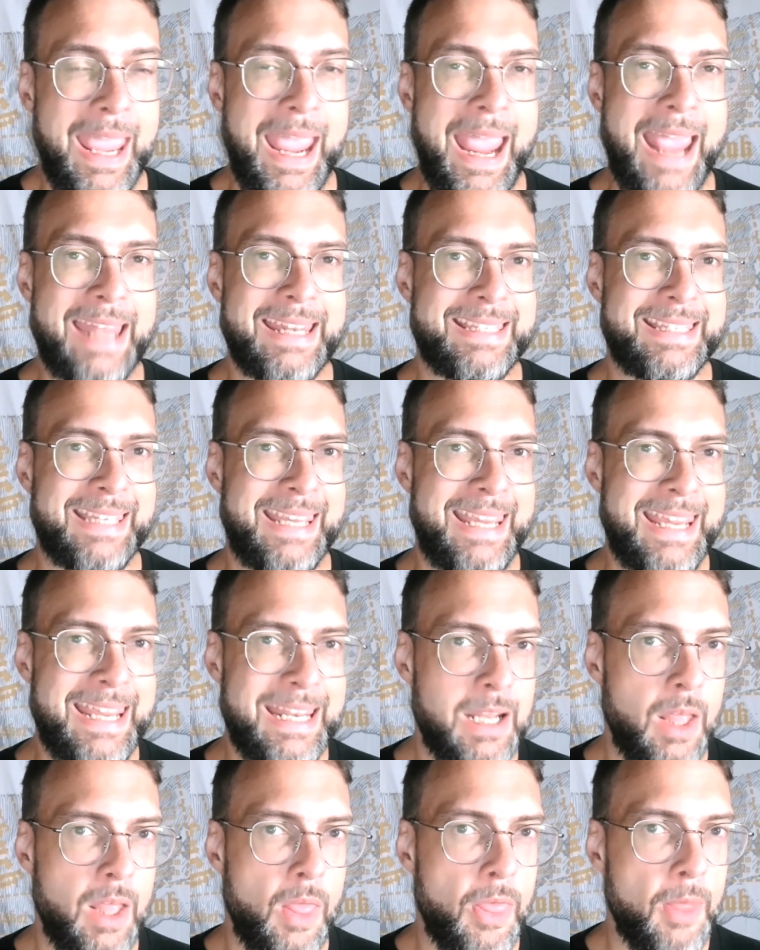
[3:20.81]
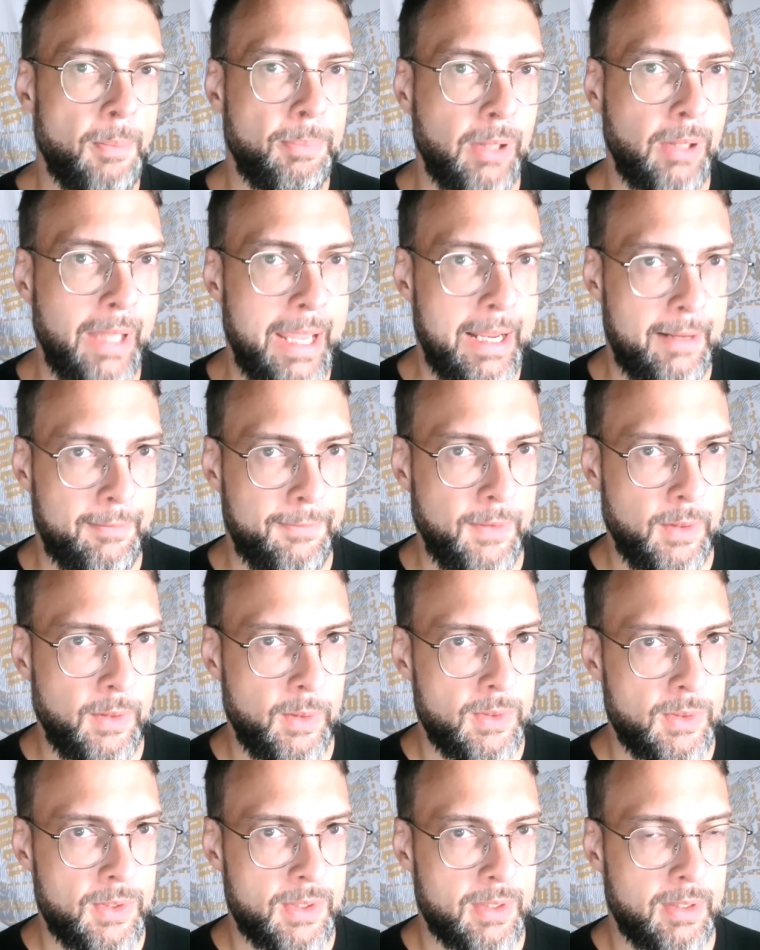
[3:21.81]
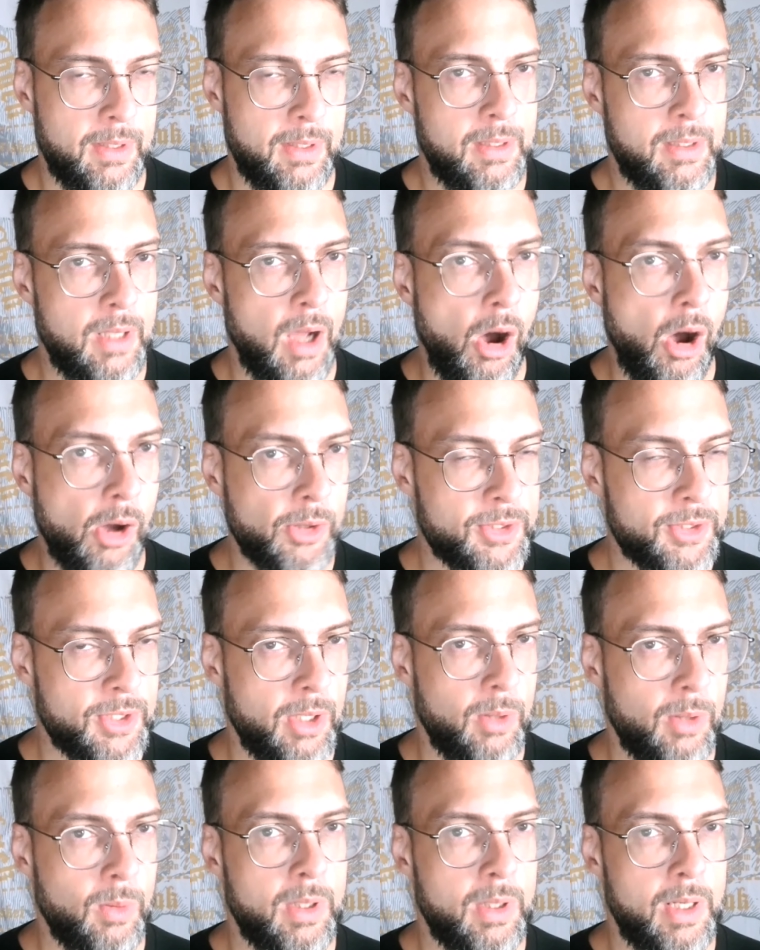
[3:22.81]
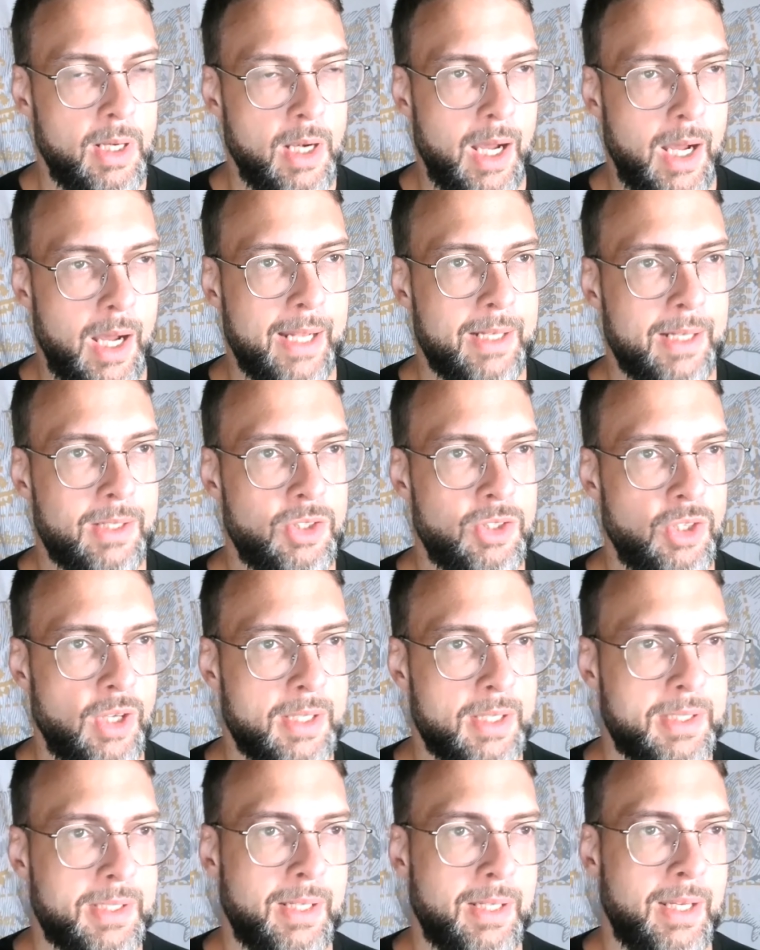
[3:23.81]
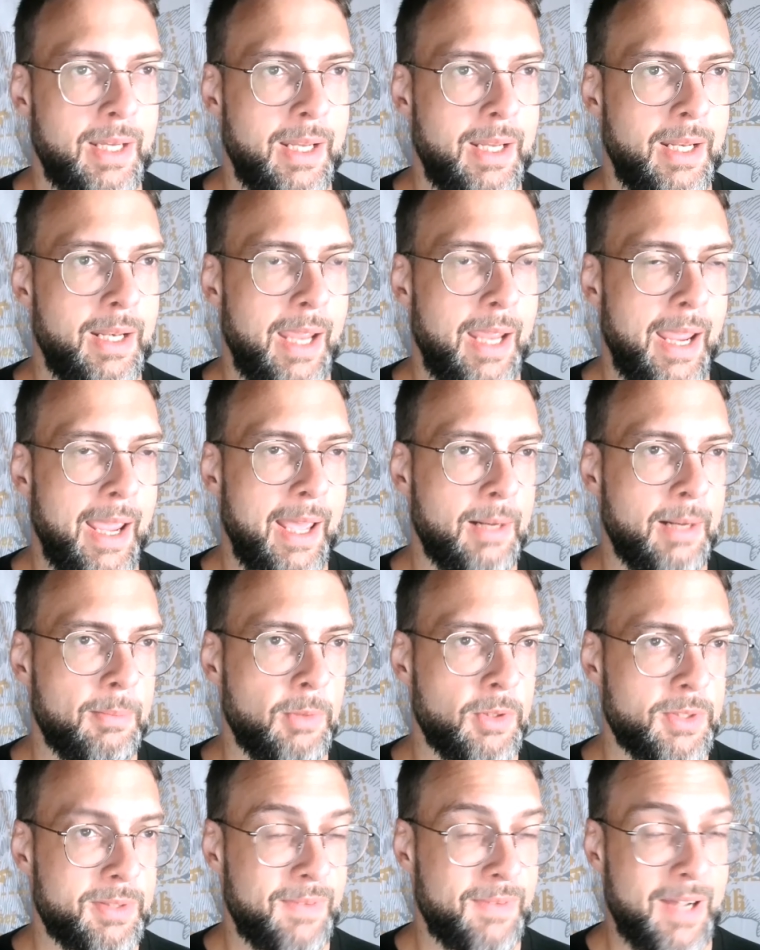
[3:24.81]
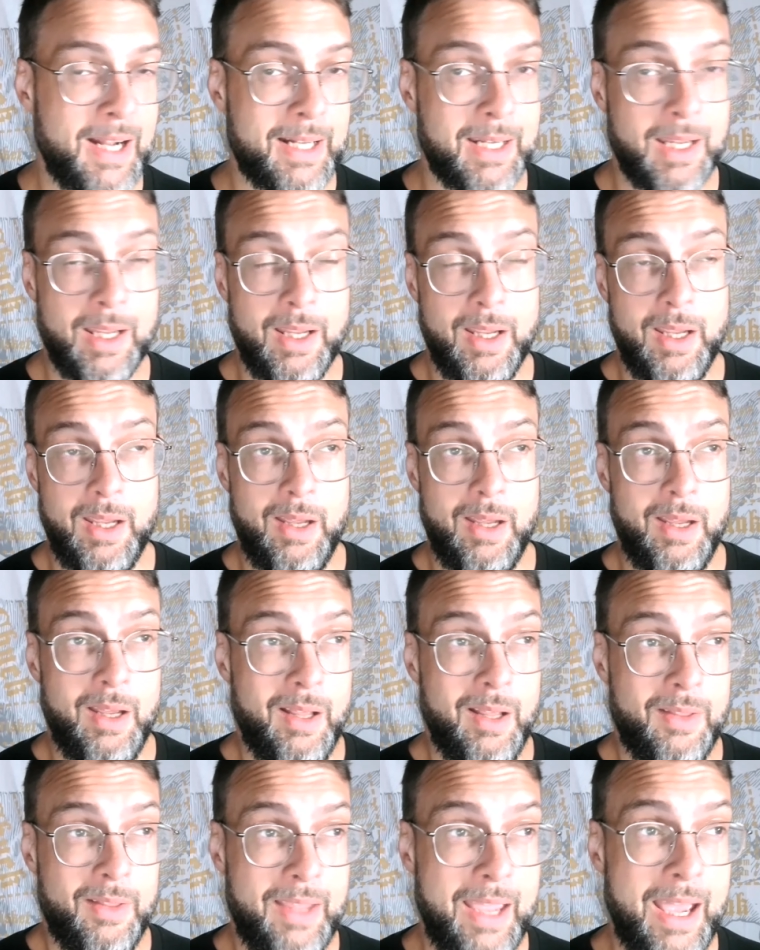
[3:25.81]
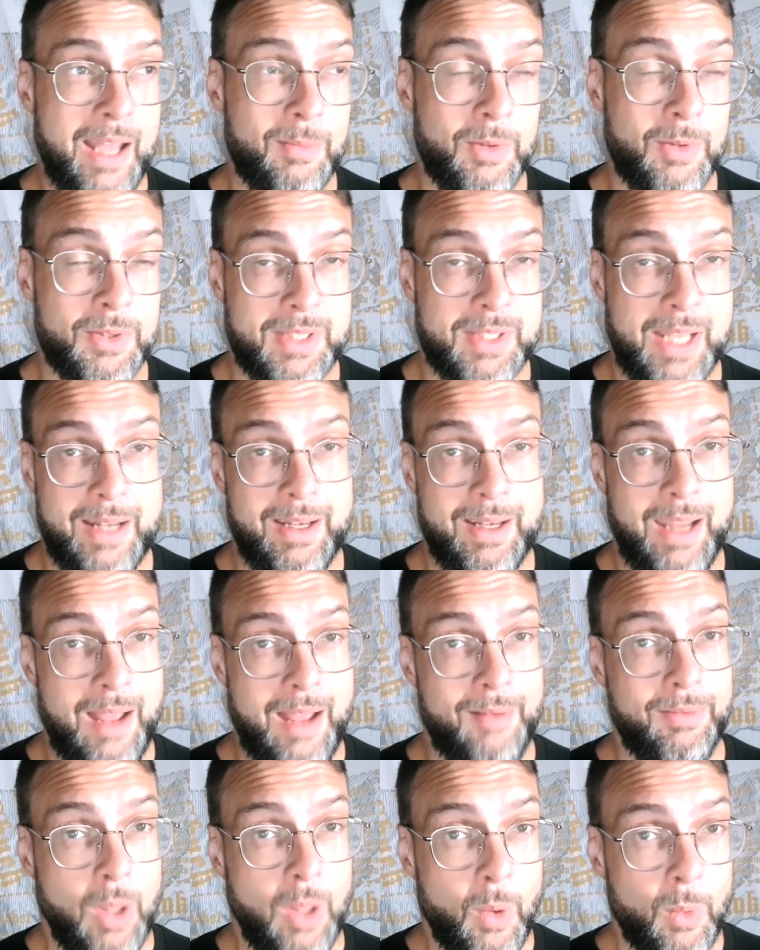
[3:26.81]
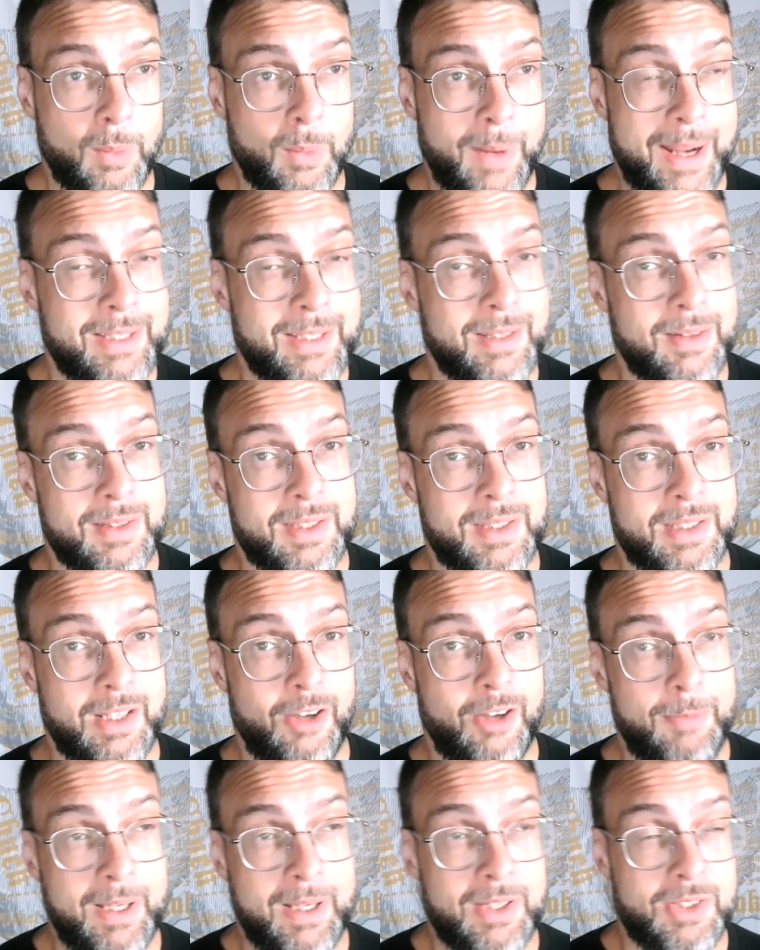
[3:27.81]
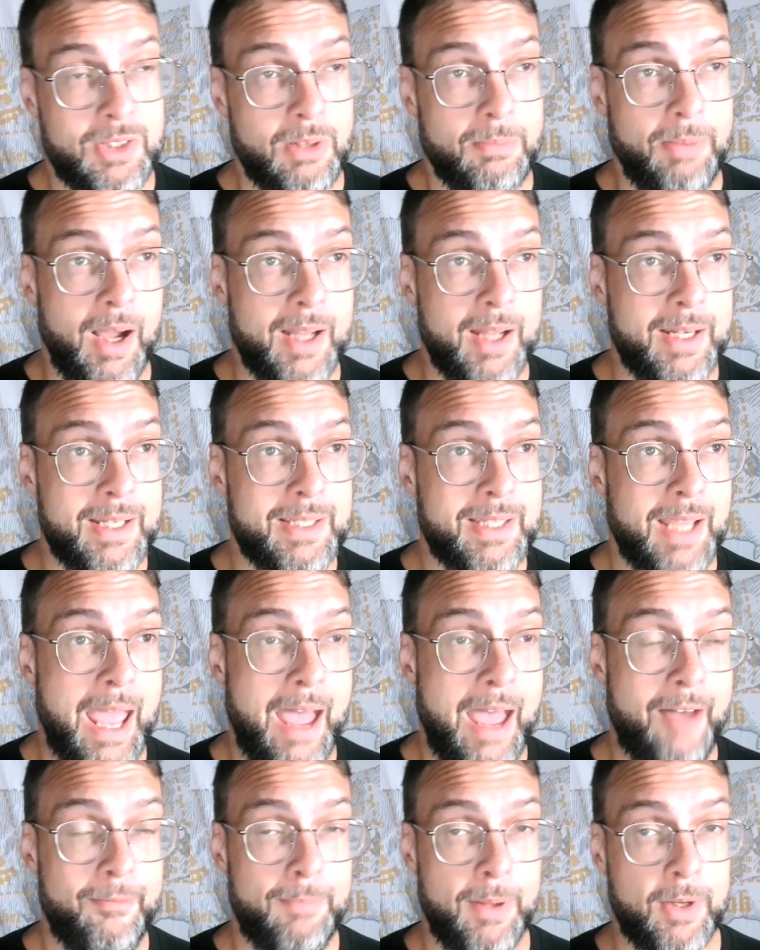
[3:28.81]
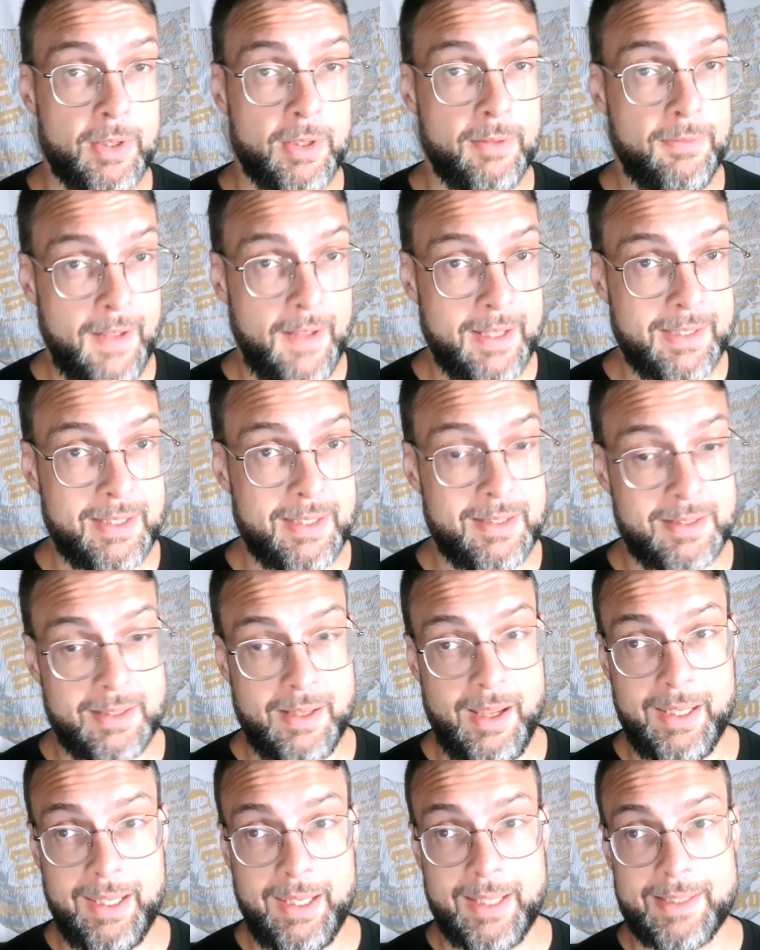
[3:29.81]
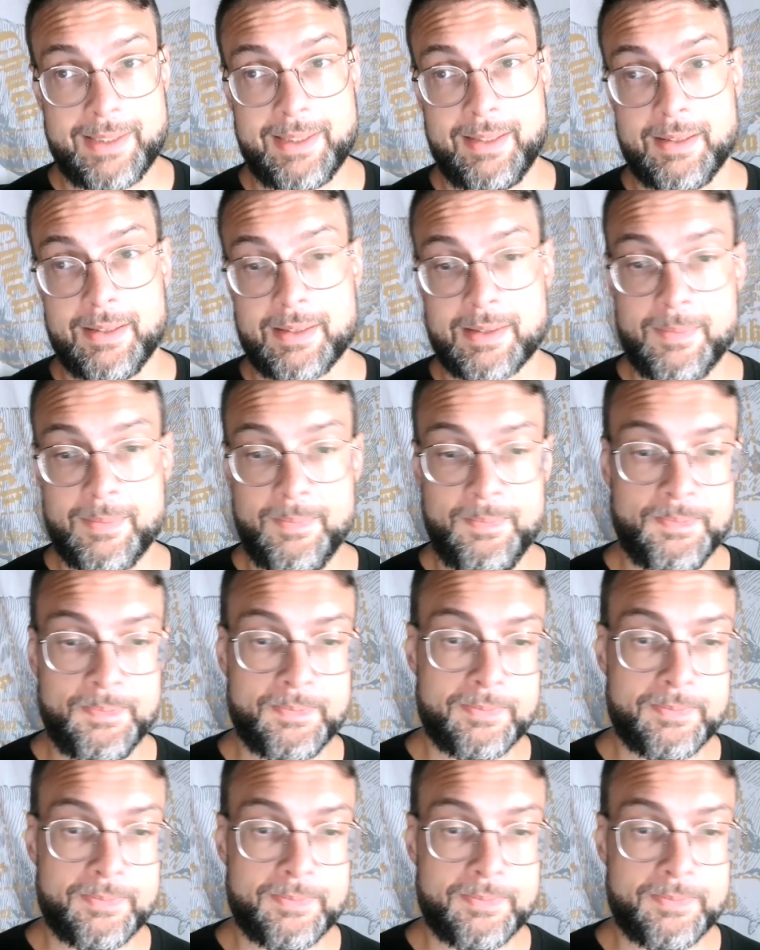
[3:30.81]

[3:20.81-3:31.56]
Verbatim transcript: And it's in the plant foods also, not just in animals. In fact, the animals tend to have lower rates of this stuff because their bodies have better defenses against this.